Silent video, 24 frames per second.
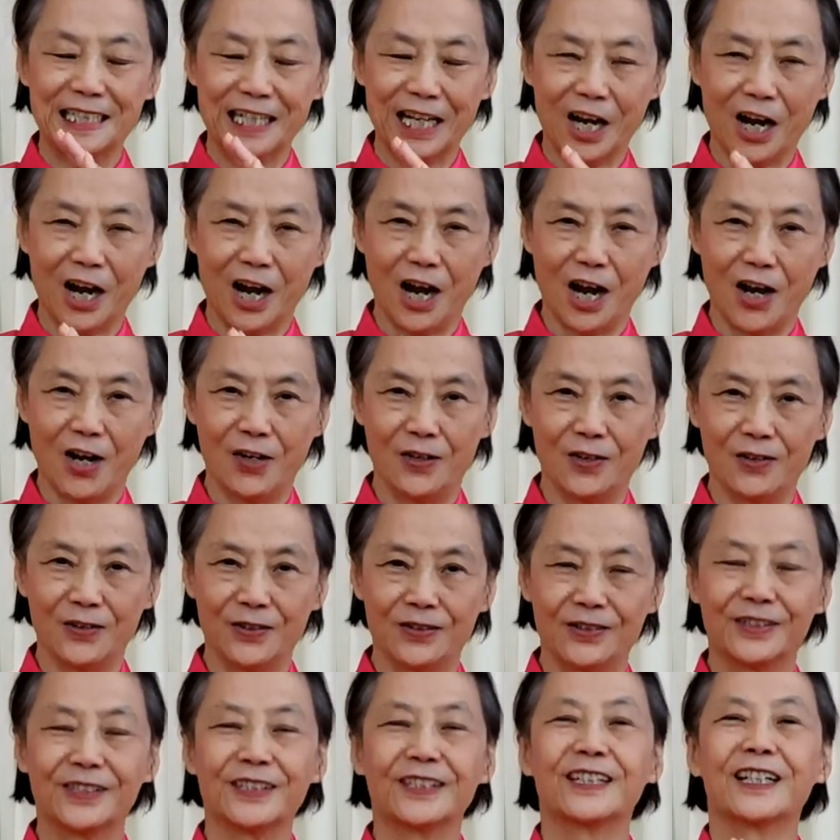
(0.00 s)
hao,
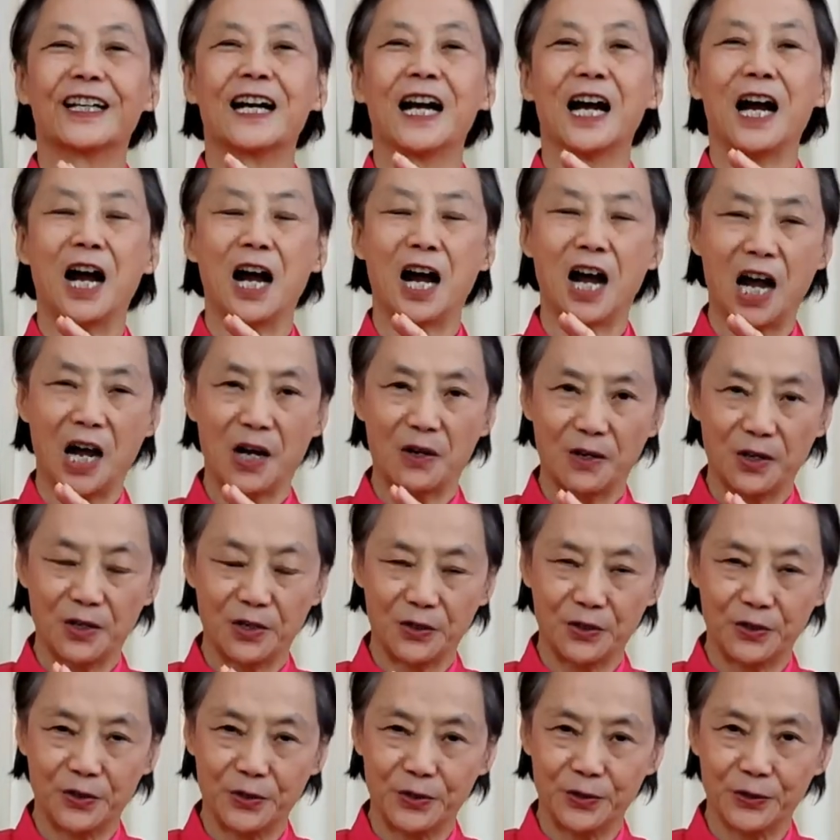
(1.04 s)
how are
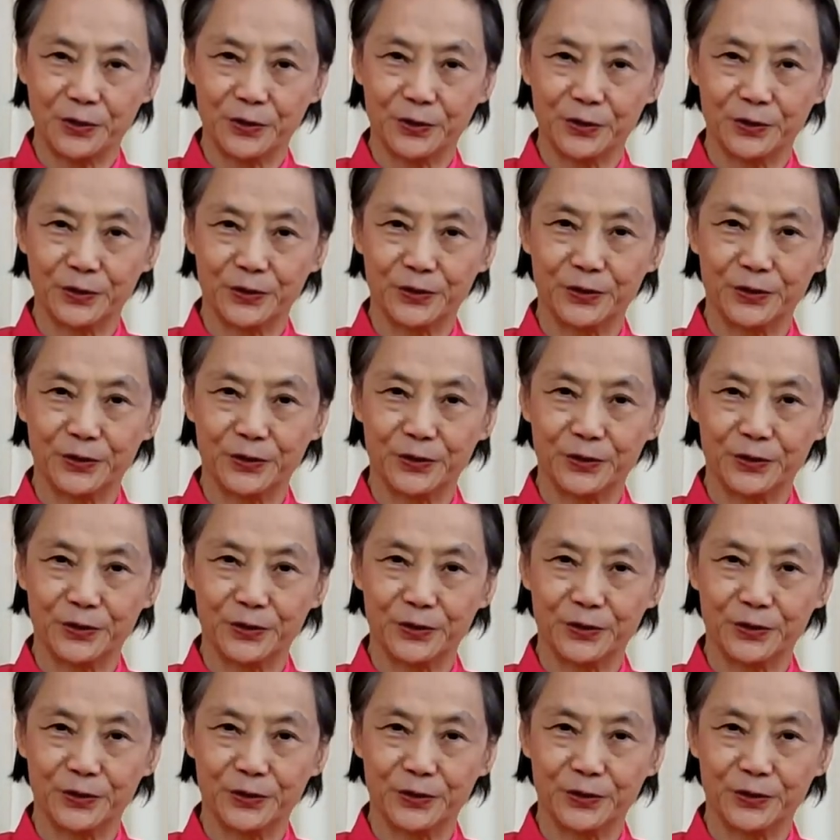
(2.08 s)
you?